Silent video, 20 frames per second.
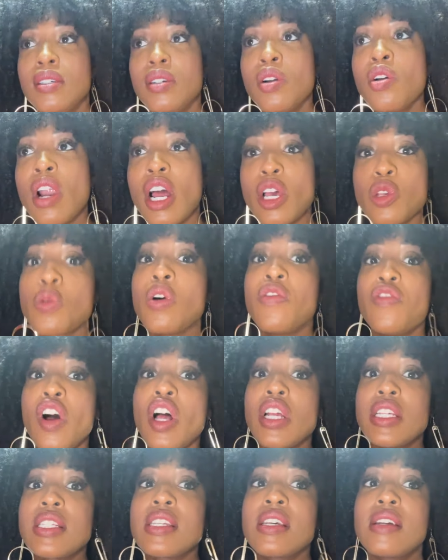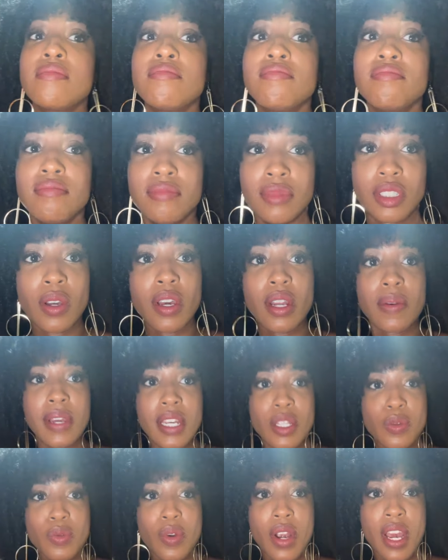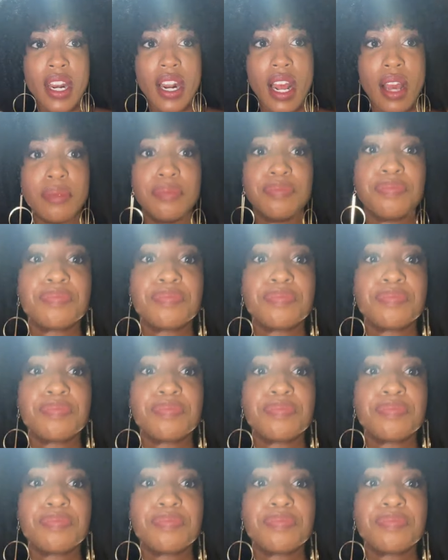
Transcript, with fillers: or else we'll fall asleep. So anyways, we're headed out.